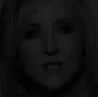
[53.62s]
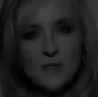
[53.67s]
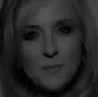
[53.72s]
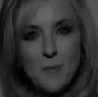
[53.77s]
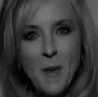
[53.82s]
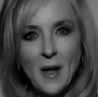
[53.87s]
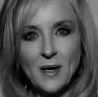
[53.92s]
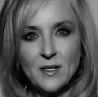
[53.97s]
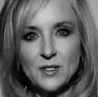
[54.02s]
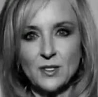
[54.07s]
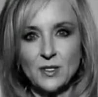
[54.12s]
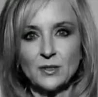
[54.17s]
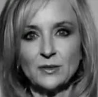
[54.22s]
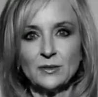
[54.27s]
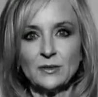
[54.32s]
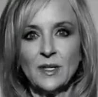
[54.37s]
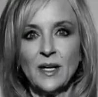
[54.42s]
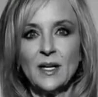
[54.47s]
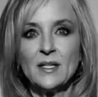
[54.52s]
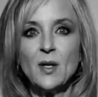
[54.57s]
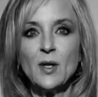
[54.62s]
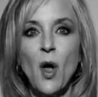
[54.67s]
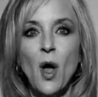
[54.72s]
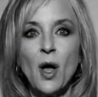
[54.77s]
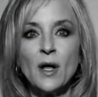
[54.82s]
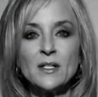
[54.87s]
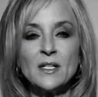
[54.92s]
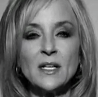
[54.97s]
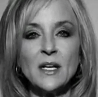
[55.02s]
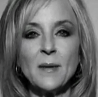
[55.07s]
A specter is
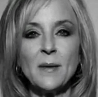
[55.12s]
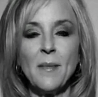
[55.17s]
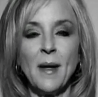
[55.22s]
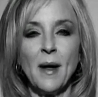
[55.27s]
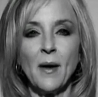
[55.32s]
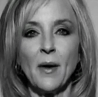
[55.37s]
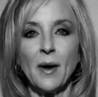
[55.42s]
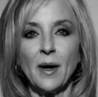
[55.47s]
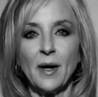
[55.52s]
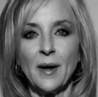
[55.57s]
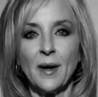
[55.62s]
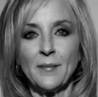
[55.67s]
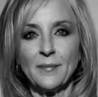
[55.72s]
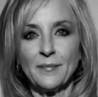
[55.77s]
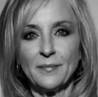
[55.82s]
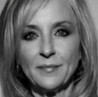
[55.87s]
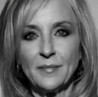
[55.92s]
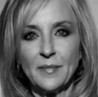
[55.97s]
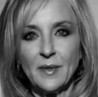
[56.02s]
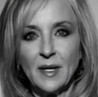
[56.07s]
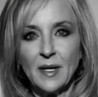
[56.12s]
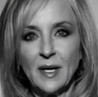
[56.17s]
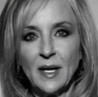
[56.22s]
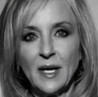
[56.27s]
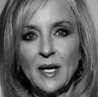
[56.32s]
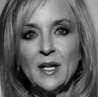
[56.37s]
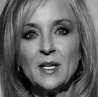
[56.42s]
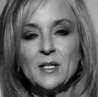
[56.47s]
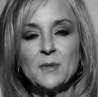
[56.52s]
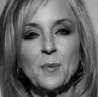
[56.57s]
haunting America.
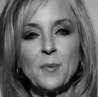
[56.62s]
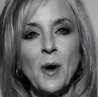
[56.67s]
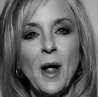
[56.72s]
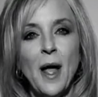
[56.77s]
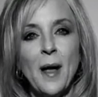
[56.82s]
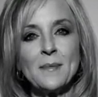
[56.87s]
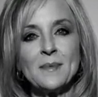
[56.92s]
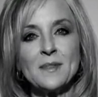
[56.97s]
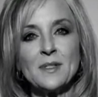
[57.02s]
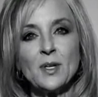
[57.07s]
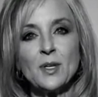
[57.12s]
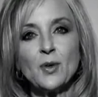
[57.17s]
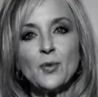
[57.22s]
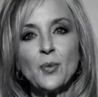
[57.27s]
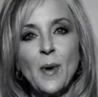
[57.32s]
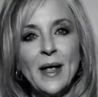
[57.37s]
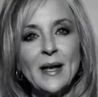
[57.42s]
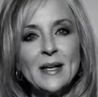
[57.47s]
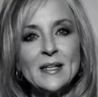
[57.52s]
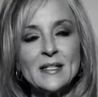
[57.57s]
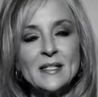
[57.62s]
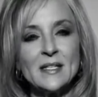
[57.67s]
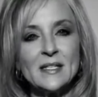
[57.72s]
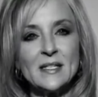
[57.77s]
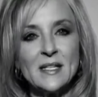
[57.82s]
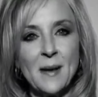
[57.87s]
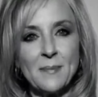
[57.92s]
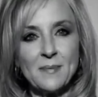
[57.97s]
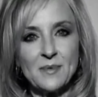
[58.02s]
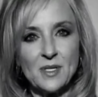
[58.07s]
It is perhaps the greatest
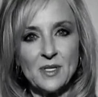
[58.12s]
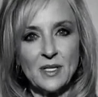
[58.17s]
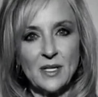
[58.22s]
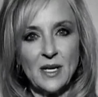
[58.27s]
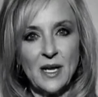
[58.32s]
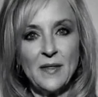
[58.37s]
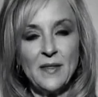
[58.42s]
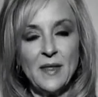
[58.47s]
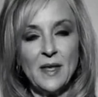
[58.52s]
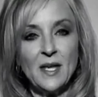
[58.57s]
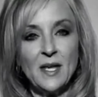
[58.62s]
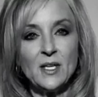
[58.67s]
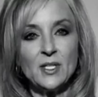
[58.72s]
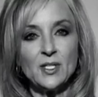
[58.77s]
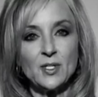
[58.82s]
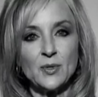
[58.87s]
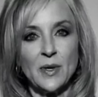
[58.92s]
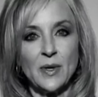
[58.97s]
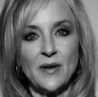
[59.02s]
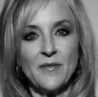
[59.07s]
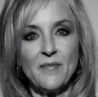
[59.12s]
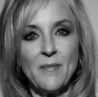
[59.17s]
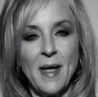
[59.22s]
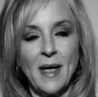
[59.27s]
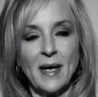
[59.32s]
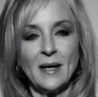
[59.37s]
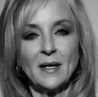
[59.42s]
deception in the history of